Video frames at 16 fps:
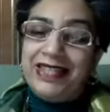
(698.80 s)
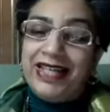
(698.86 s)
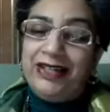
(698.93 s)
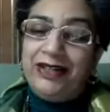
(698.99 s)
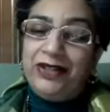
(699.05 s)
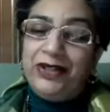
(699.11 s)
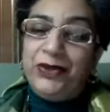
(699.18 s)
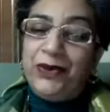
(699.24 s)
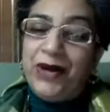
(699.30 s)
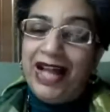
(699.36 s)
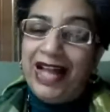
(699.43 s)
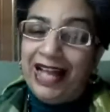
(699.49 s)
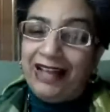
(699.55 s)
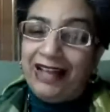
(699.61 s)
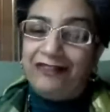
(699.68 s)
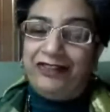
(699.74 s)
that you
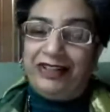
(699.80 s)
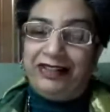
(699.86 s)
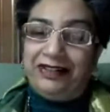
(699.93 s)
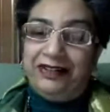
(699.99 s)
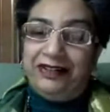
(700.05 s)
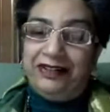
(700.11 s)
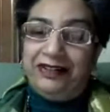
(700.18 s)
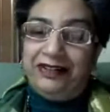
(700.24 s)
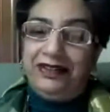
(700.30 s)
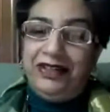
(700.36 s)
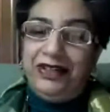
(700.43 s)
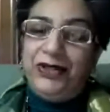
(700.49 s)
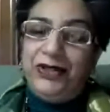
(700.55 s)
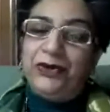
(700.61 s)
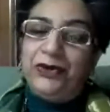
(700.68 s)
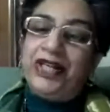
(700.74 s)
have it,
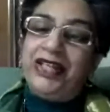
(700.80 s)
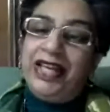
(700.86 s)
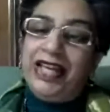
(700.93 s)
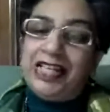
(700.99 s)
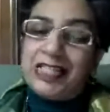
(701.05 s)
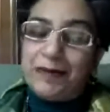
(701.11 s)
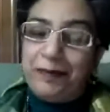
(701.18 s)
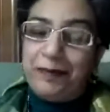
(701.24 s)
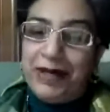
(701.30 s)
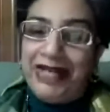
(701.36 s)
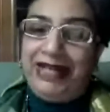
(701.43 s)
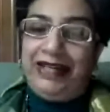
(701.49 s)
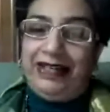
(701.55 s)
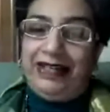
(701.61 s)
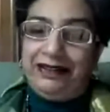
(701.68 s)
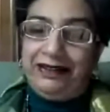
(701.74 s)
you can expend
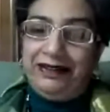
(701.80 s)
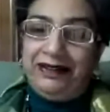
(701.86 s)
it,